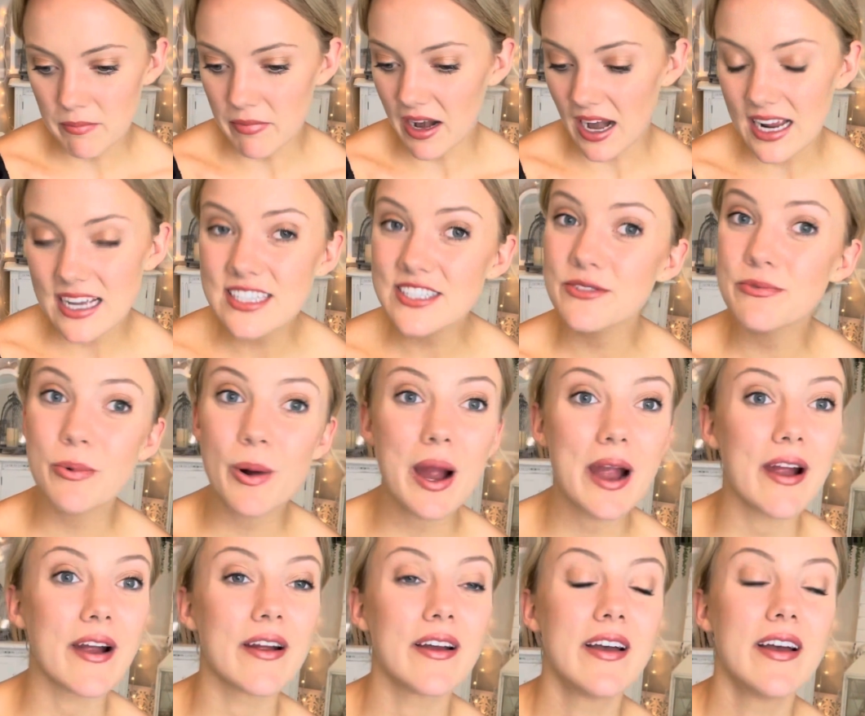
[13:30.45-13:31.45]
But I
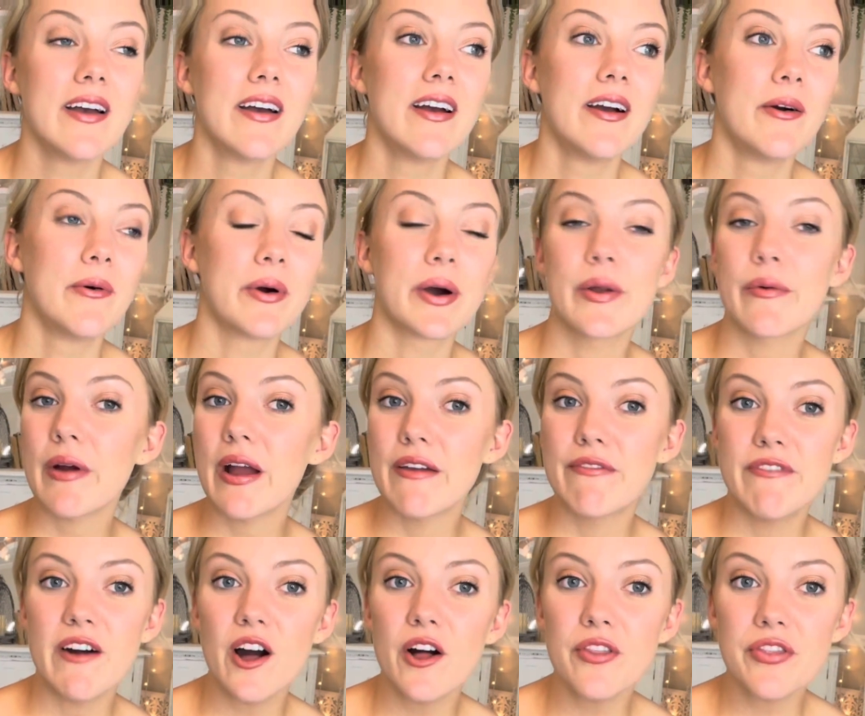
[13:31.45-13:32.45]
swear, whenever
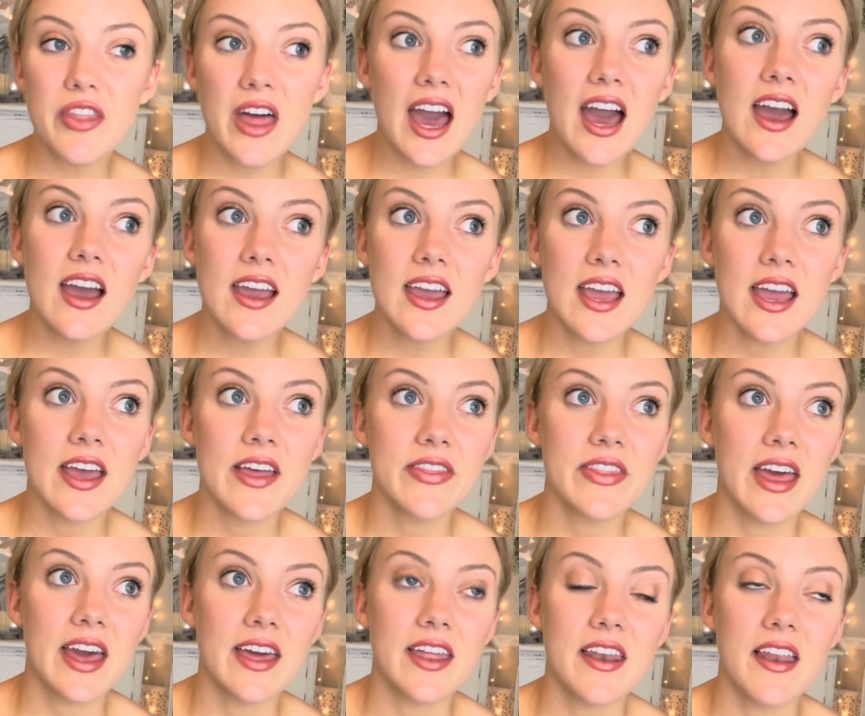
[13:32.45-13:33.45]
I felt that,
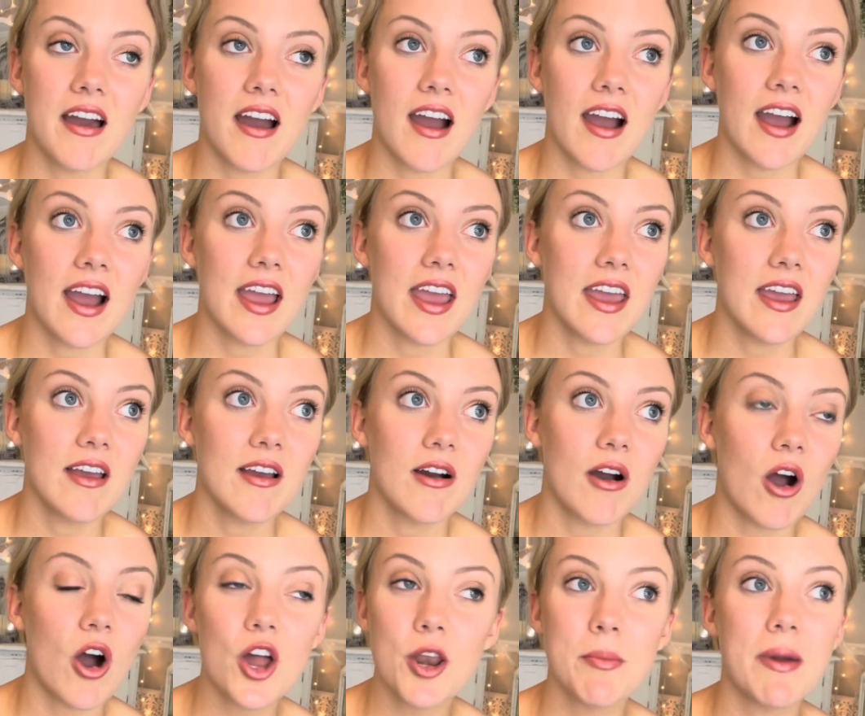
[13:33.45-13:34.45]
and then
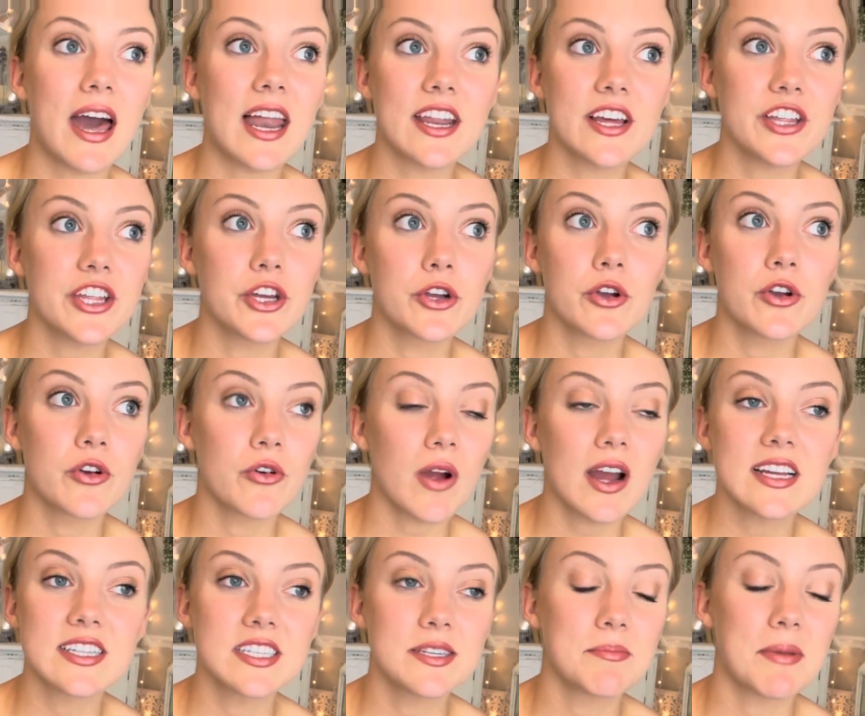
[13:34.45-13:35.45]
I automatically
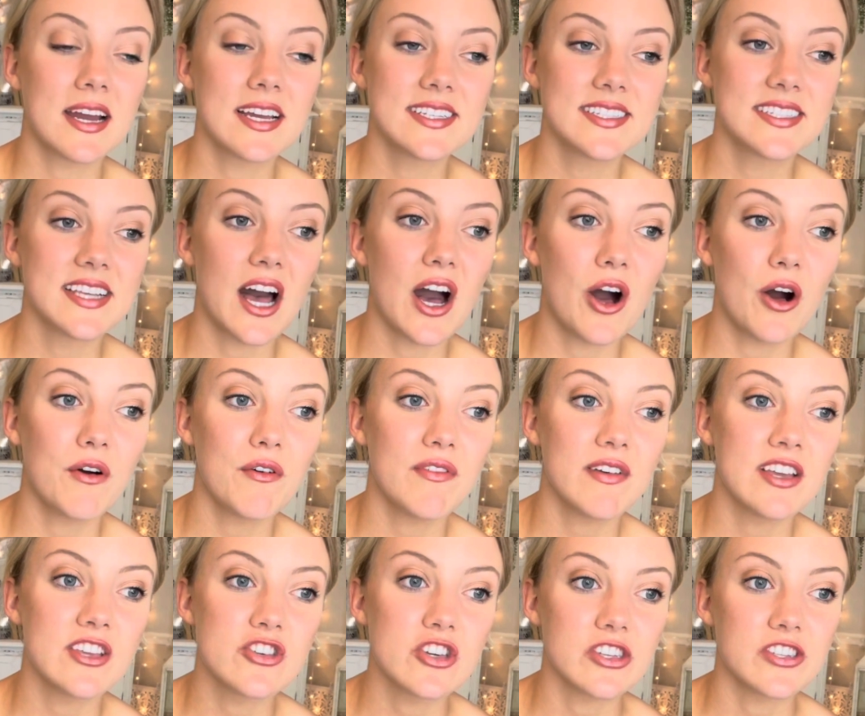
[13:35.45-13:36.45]
corrected
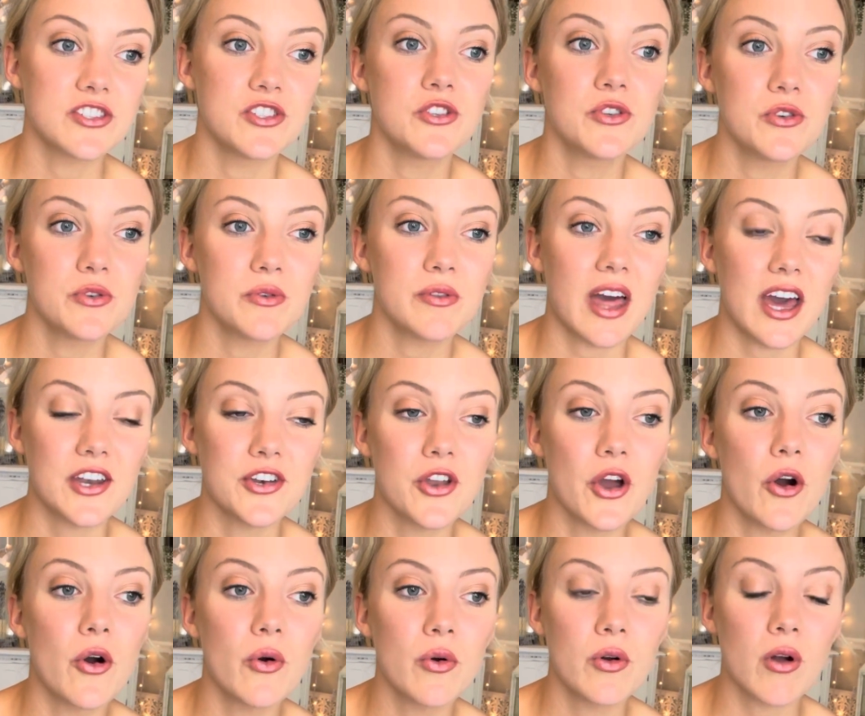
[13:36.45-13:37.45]
myself and just knew that
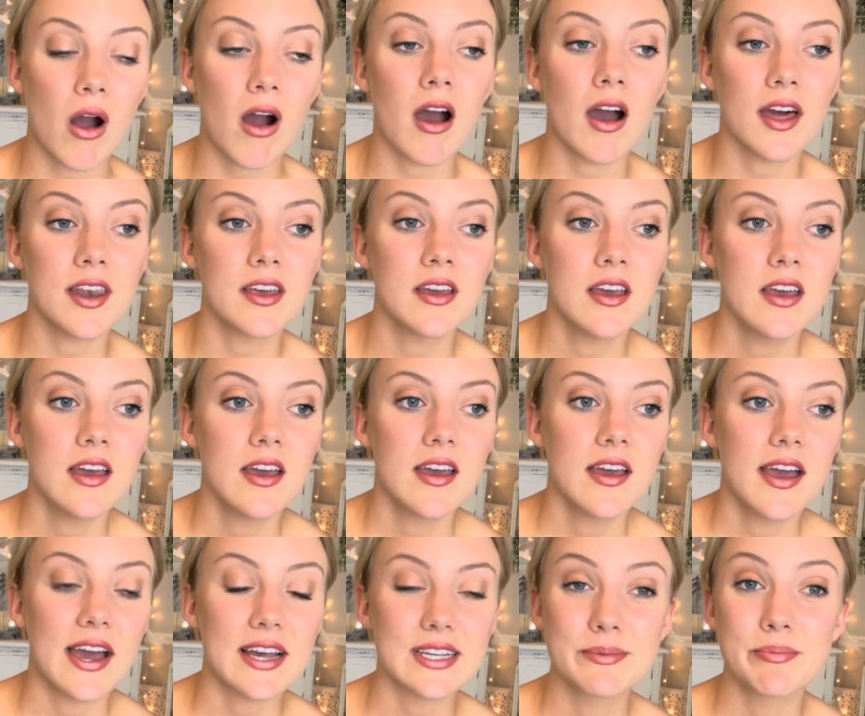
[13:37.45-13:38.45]
no, God
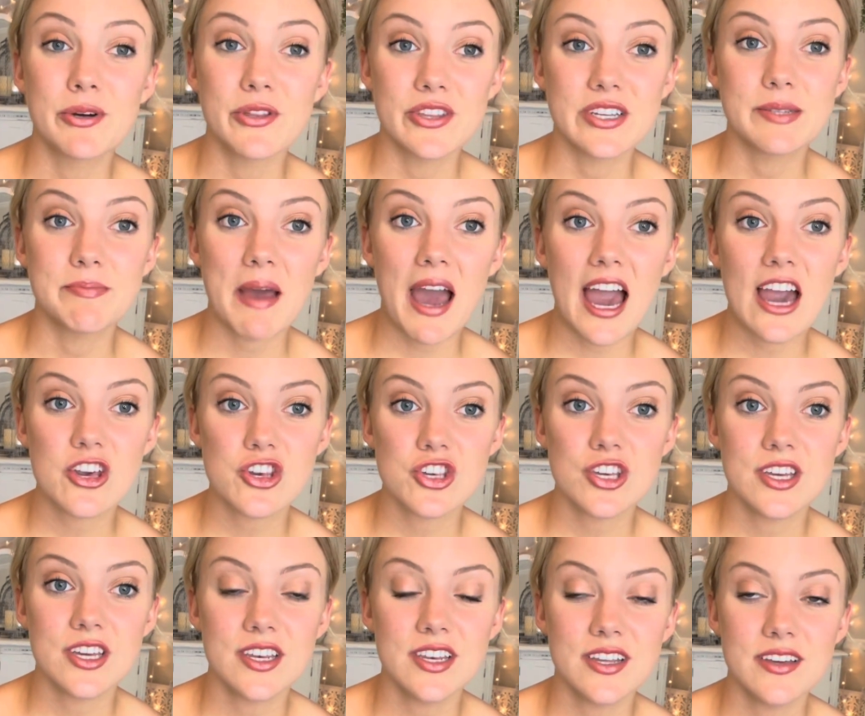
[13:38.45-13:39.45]
has put this
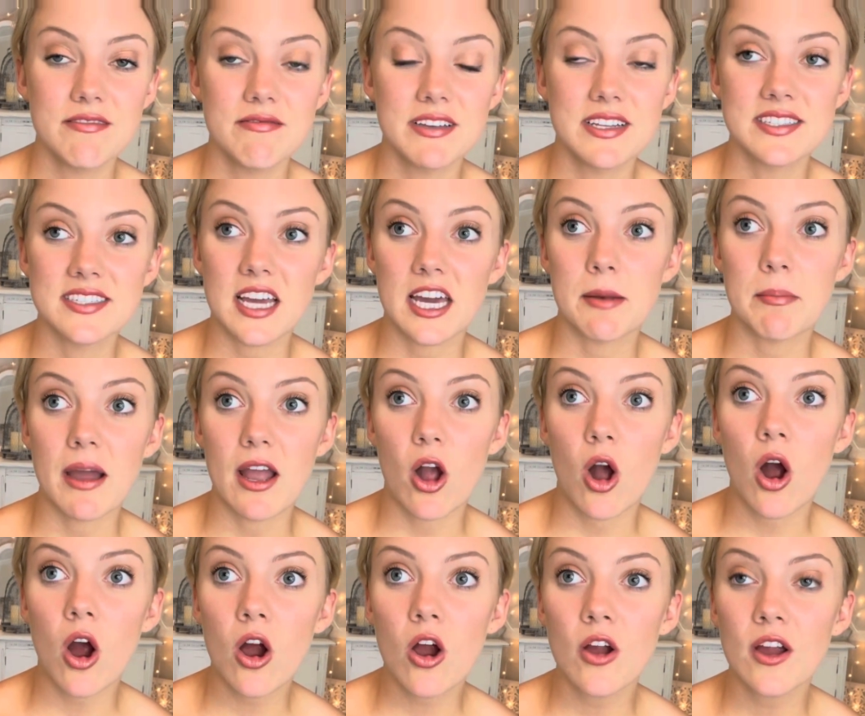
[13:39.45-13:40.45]
passion inside of my
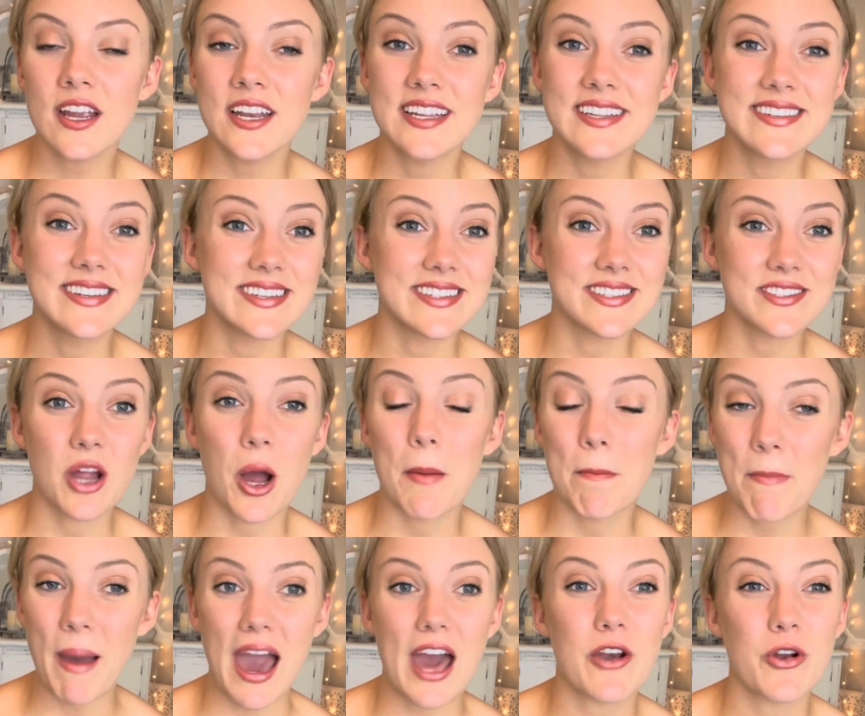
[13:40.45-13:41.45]
heart and it does
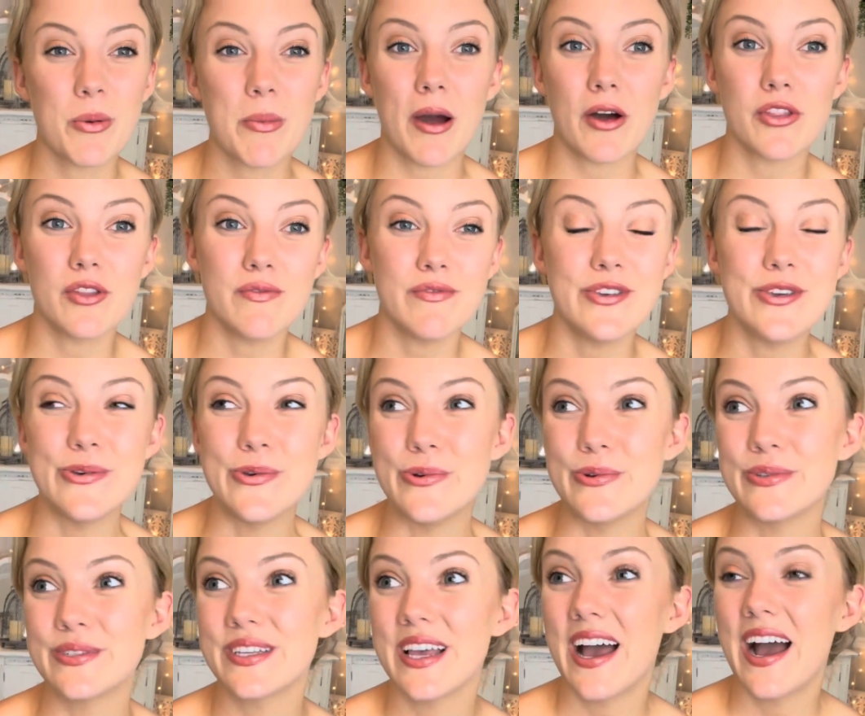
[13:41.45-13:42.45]
not matter about the
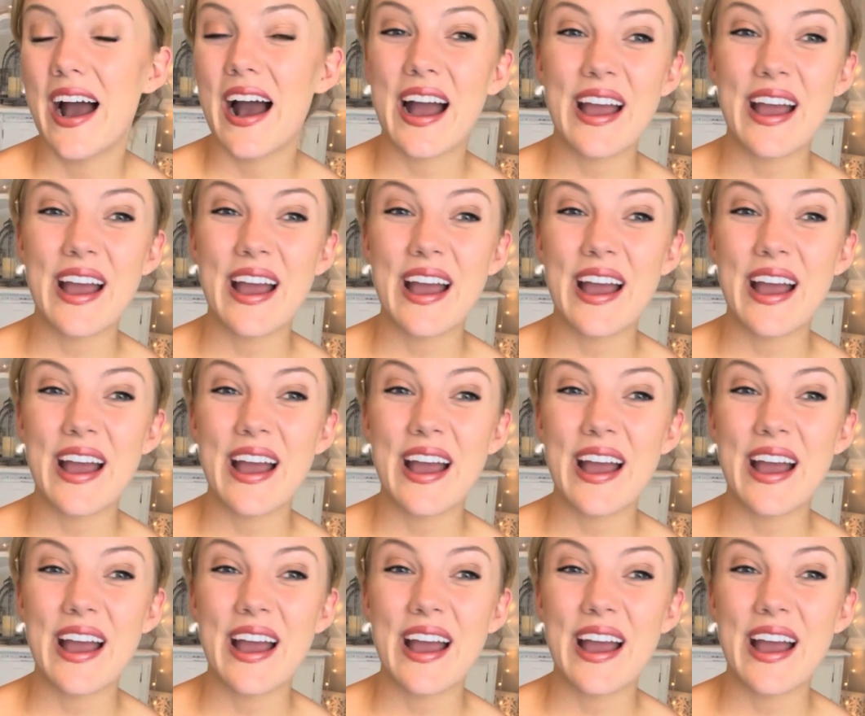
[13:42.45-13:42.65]
views.